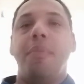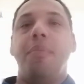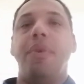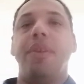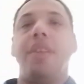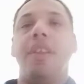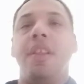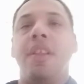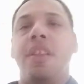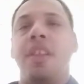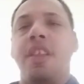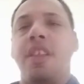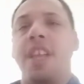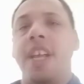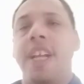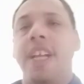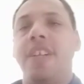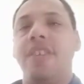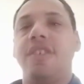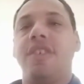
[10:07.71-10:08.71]
But the
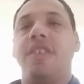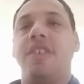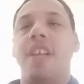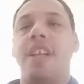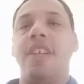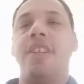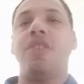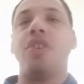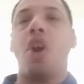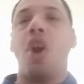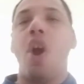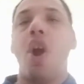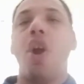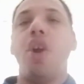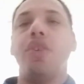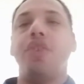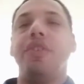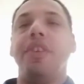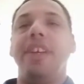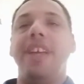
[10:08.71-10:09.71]
thing is that it's
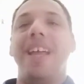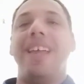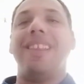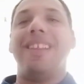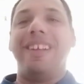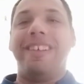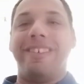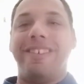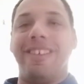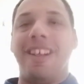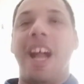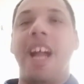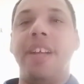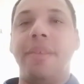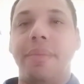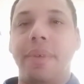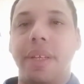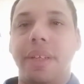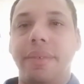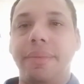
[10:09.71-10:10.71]
hard to get these
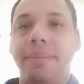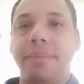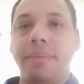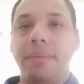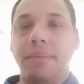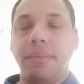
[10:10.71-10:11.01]
linemen